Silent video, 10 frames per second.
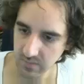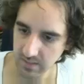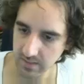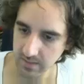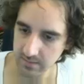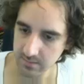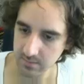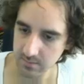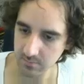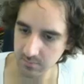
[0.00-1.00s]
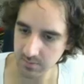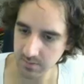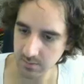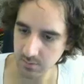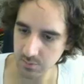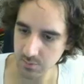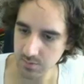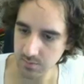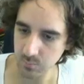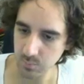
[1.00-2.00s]
And again, this is something that you
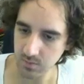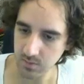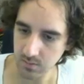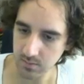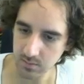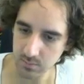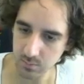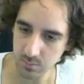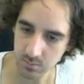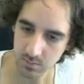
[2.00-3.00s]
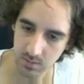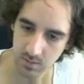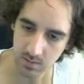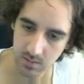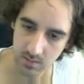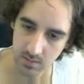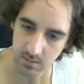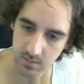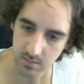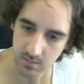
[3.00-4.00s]
usually would not need to do.
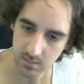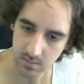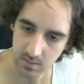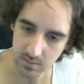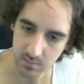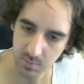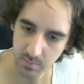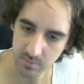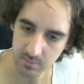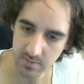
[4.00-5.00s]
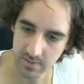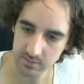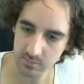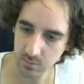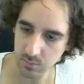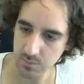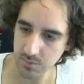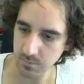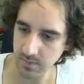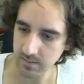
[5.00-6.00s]
You probably could render an
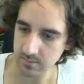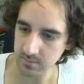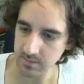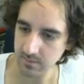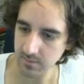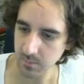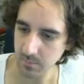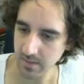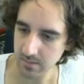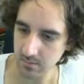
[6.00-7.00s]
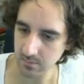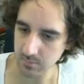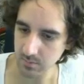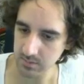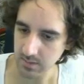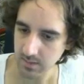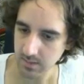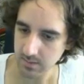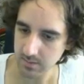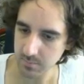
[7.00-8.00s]
occlusion pass or anything, but Maya software
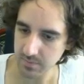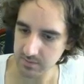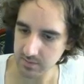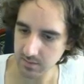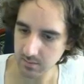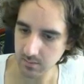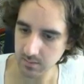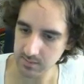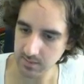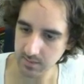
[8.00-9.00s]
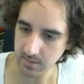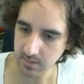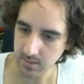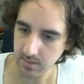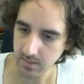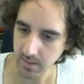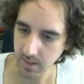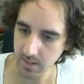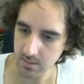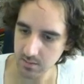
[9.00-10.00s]
is particularly
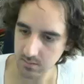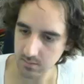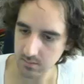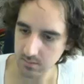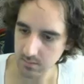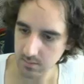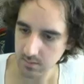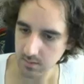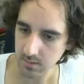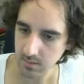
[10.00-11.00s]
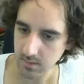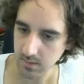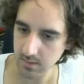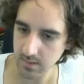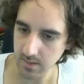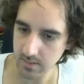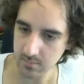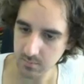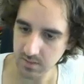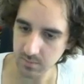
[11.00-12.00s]
ancient and
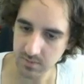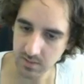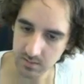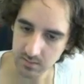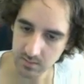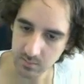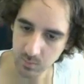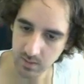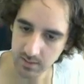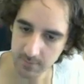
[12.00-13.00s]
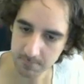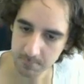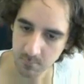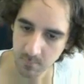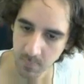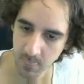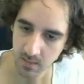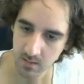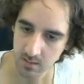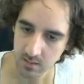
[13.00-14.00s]
hasn't been updated in a while,
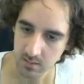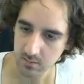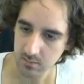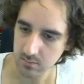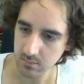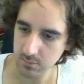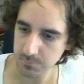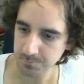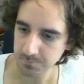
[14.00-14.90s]
so